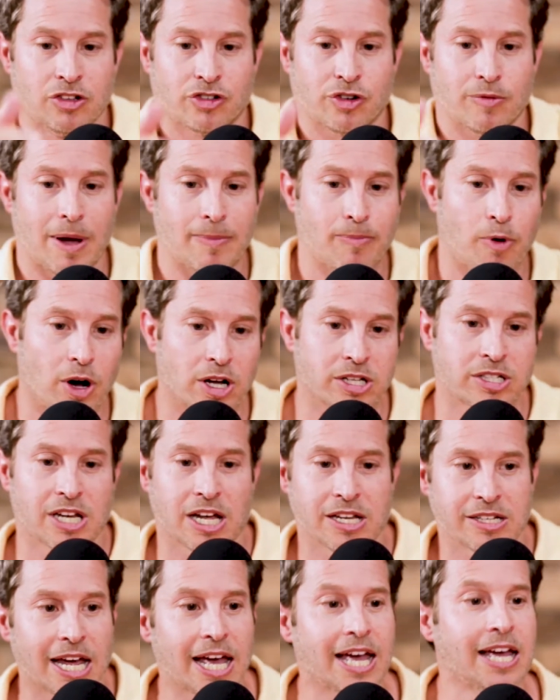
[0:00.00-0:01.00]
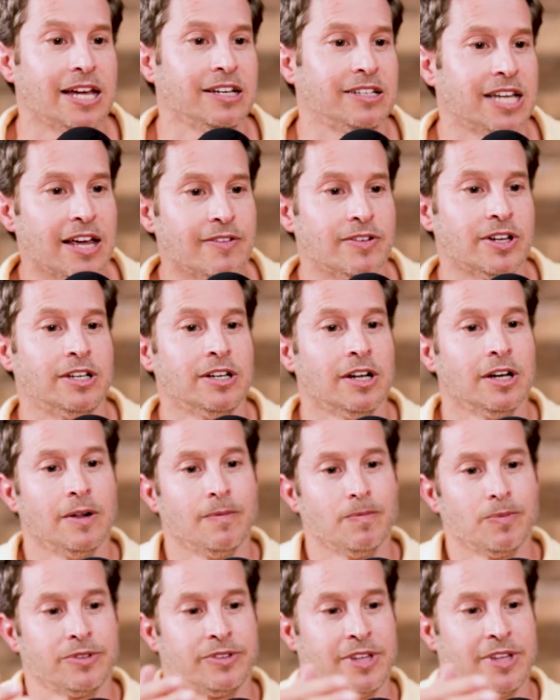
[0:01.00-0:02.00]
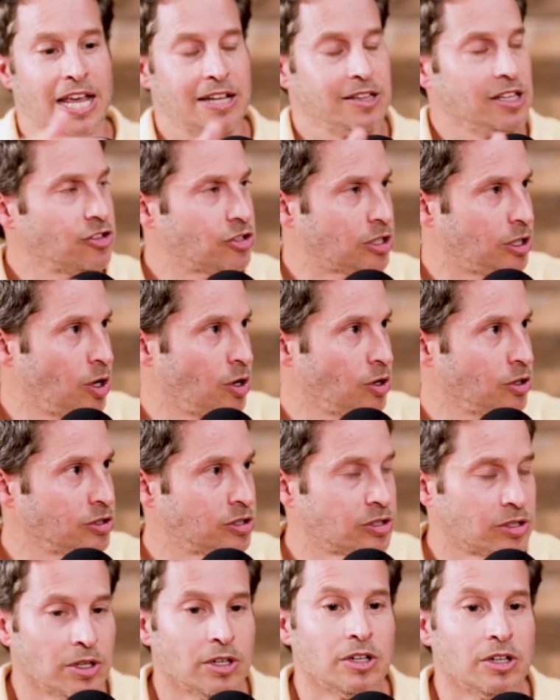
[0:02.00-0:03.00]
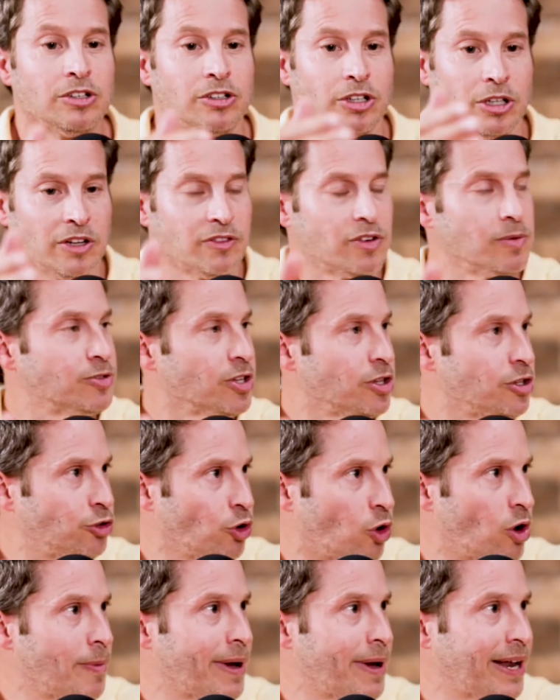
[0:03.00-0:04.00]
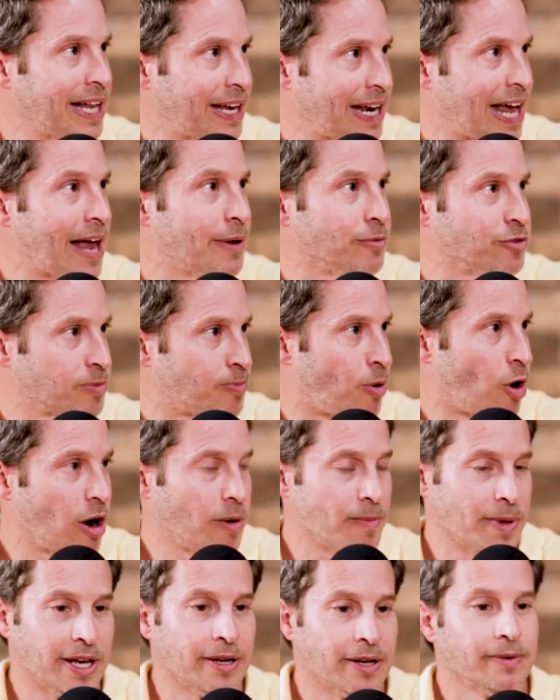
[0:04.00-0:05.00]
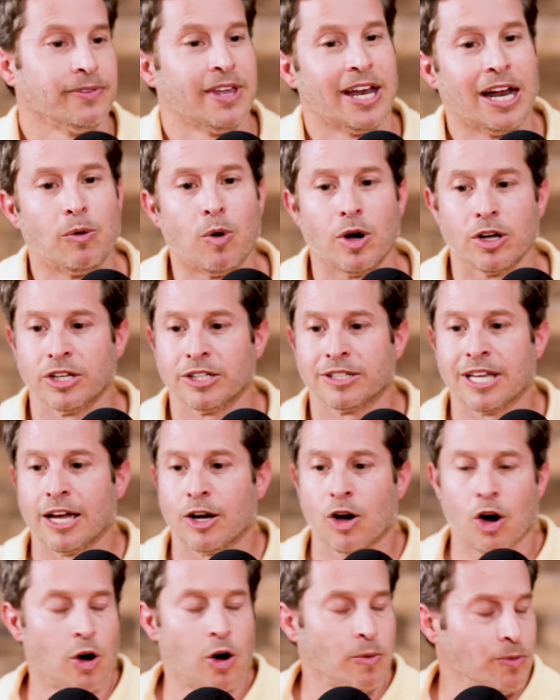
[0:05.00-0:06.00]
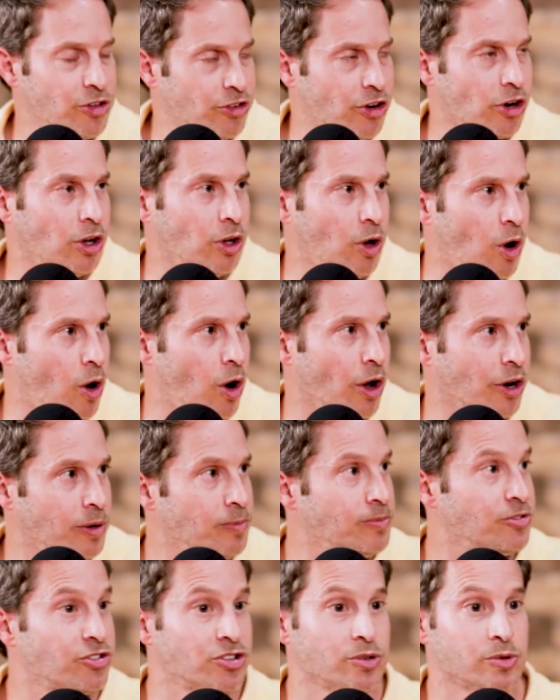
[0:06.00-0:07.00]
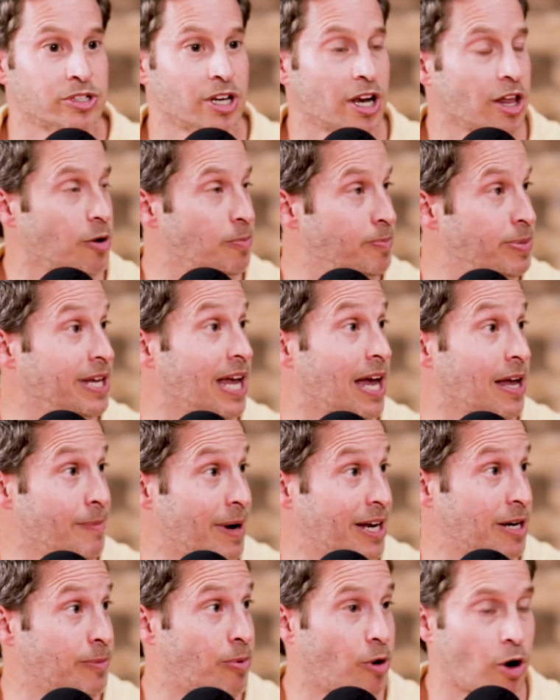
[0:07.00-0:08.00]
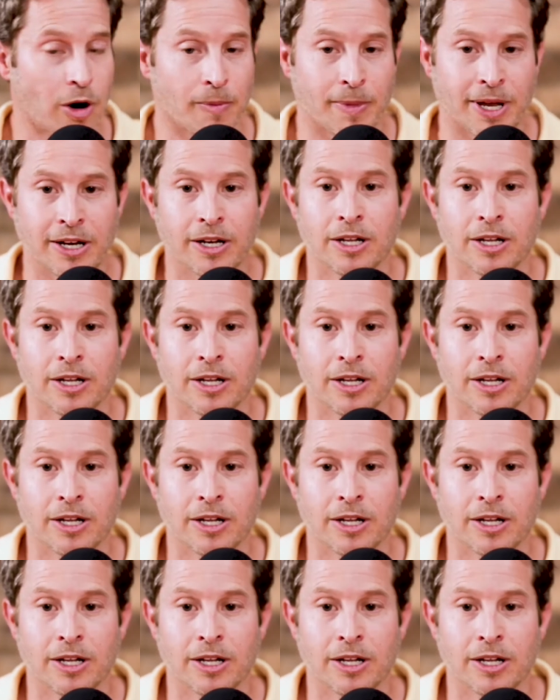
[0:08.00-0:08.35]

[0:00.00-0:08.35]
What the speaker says: So my boss says, hey, David, take these clothes, deliver them to the doorman at Adam's apartment. Then I want you to take home this girl, Autumn. She was another PA in my department.